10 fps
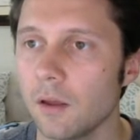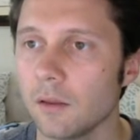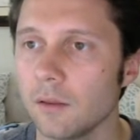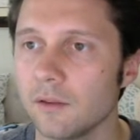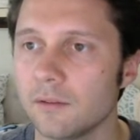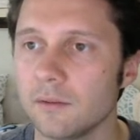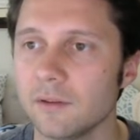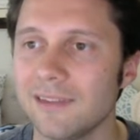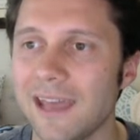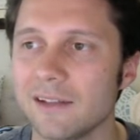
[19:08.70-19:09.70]

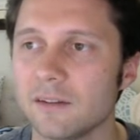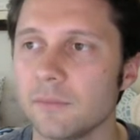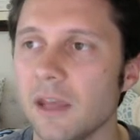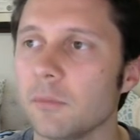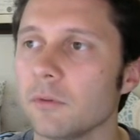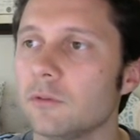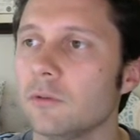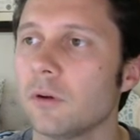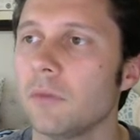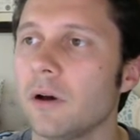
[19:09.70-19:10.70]
let's add some tables to
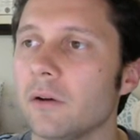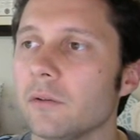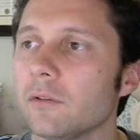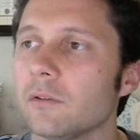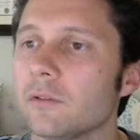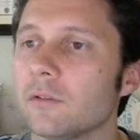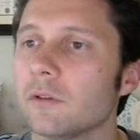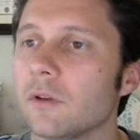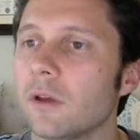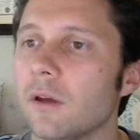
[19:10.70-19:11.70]
our models
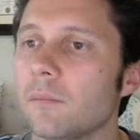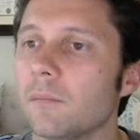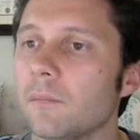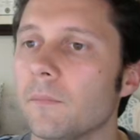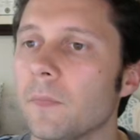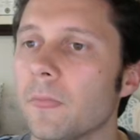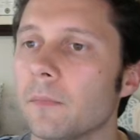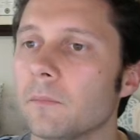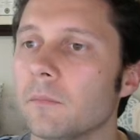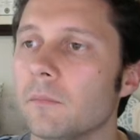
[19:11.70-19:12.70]

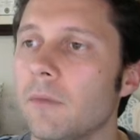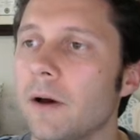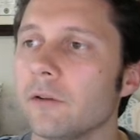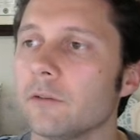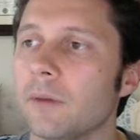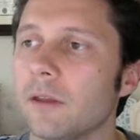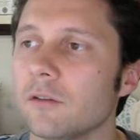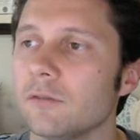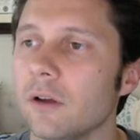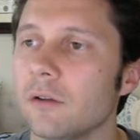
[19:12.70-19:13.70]

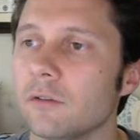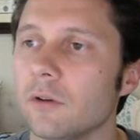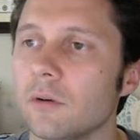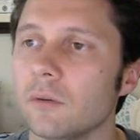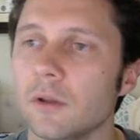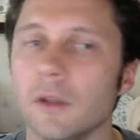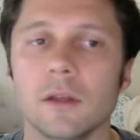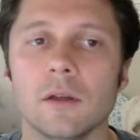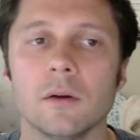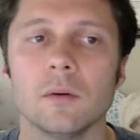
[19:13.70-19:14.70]
Python file. So
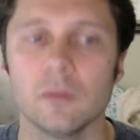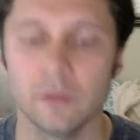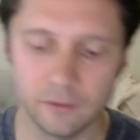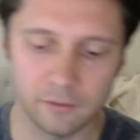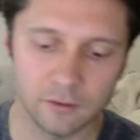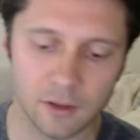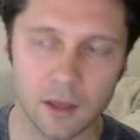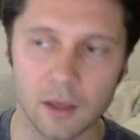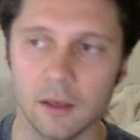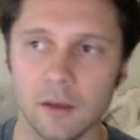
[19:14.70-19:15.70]
let's
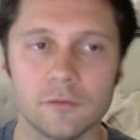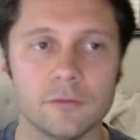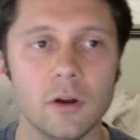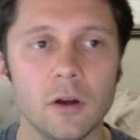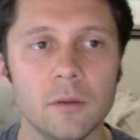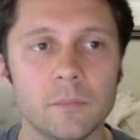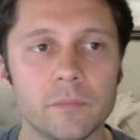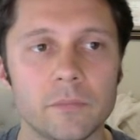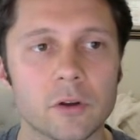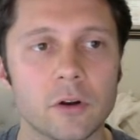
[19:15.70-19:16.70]
say from
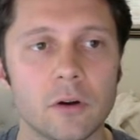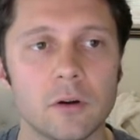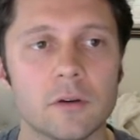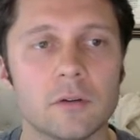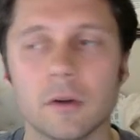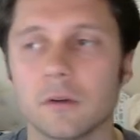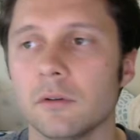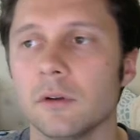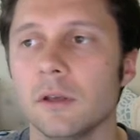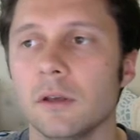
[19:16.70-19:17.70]
the current
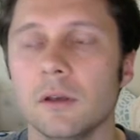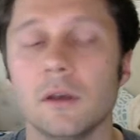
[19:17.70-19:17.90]
directory,